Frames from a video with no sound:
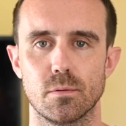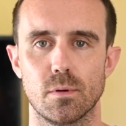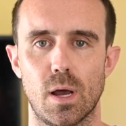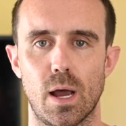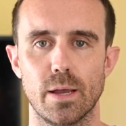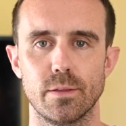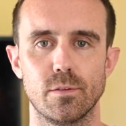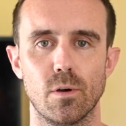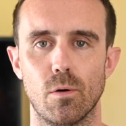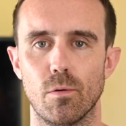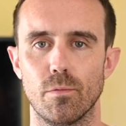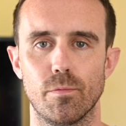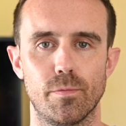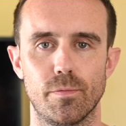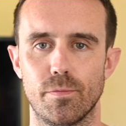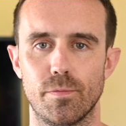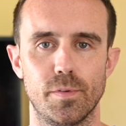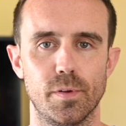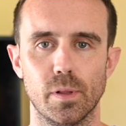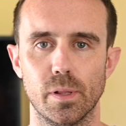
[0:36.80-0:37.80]
I don't
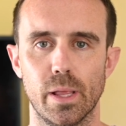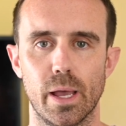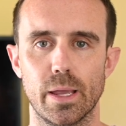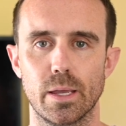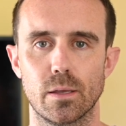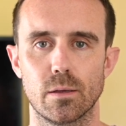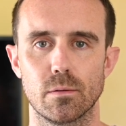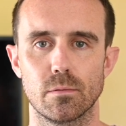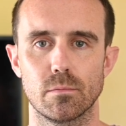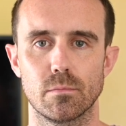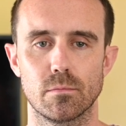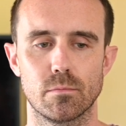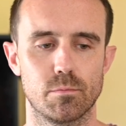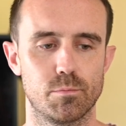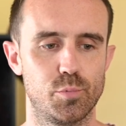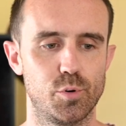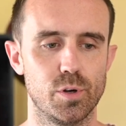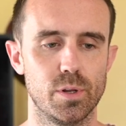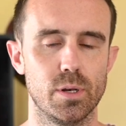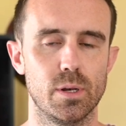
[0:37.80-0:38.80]
feel like
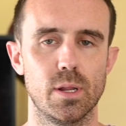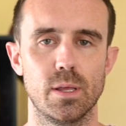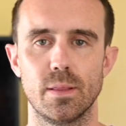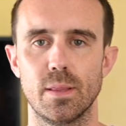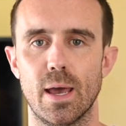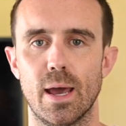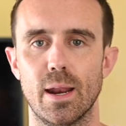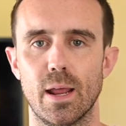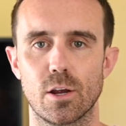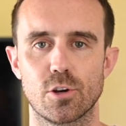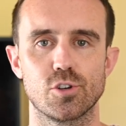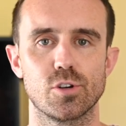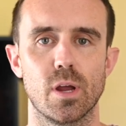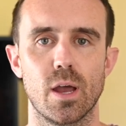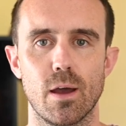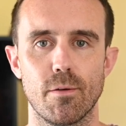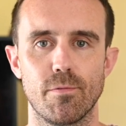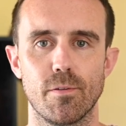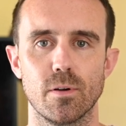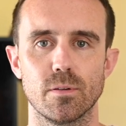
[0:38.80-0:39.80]
putting in that extra
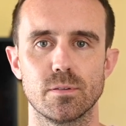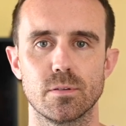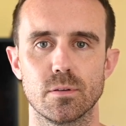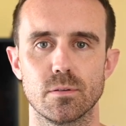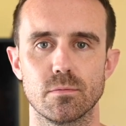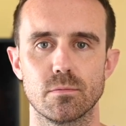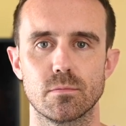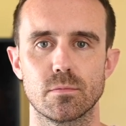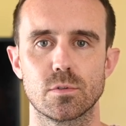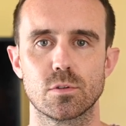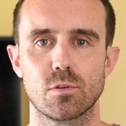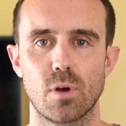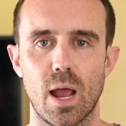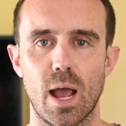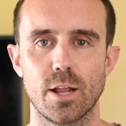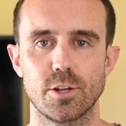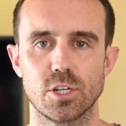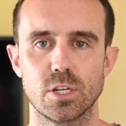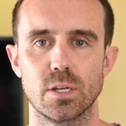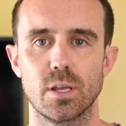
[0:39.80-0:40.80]
effort to
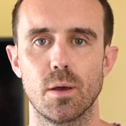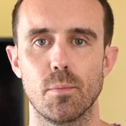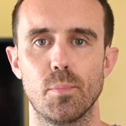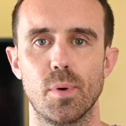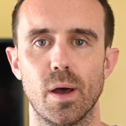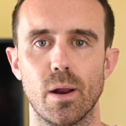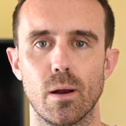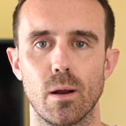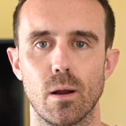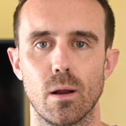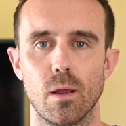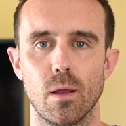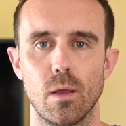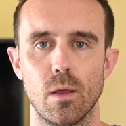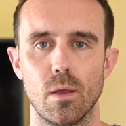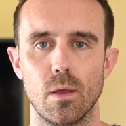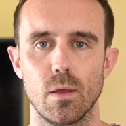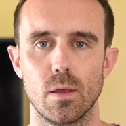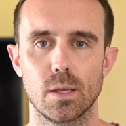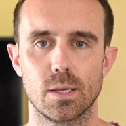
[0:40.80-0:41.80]
scratch and get better
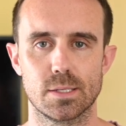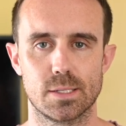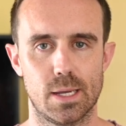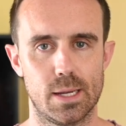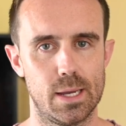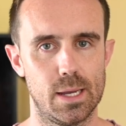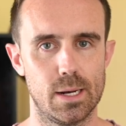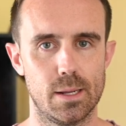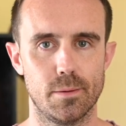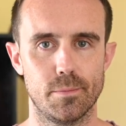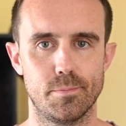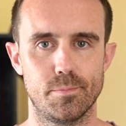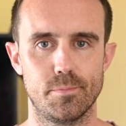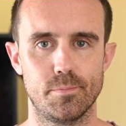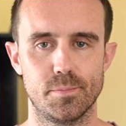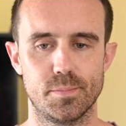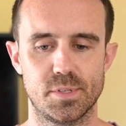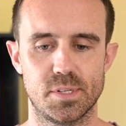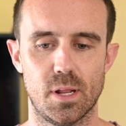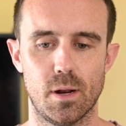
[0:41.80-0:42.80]
because I gotta
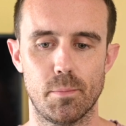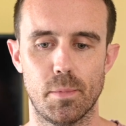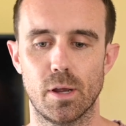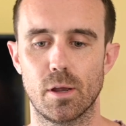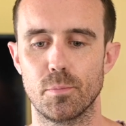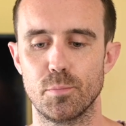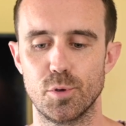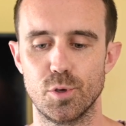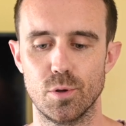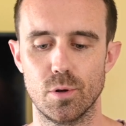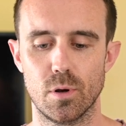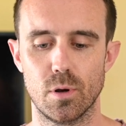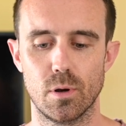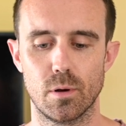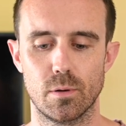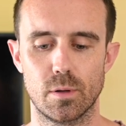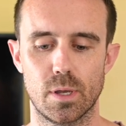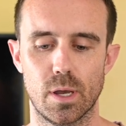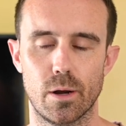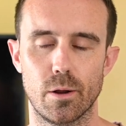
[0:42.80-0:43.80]
set up my
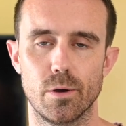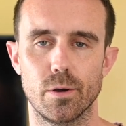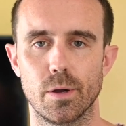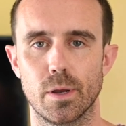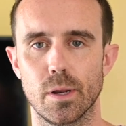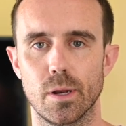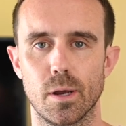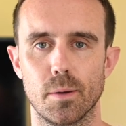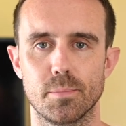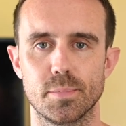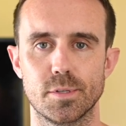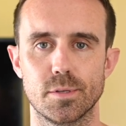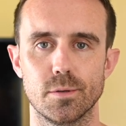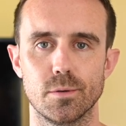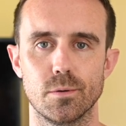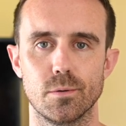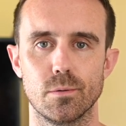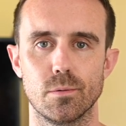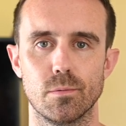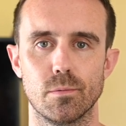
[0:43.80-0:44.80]
computer, gotta hook it up
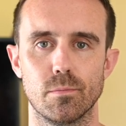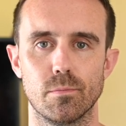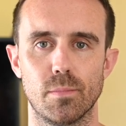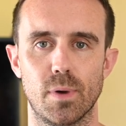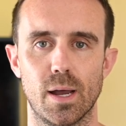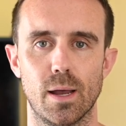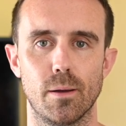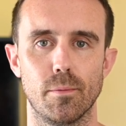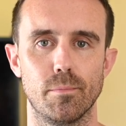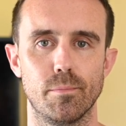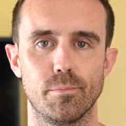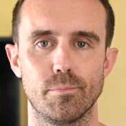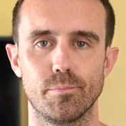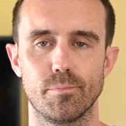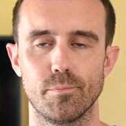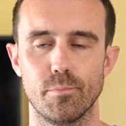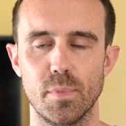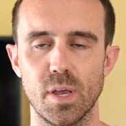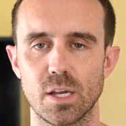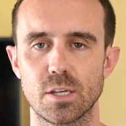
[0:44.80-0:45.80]
to my
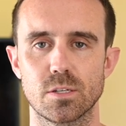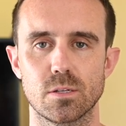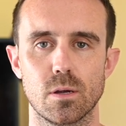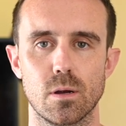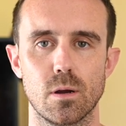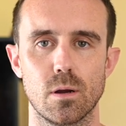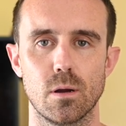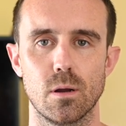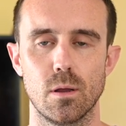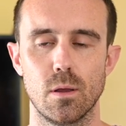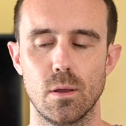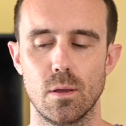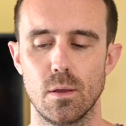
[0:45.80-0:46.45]
mixer,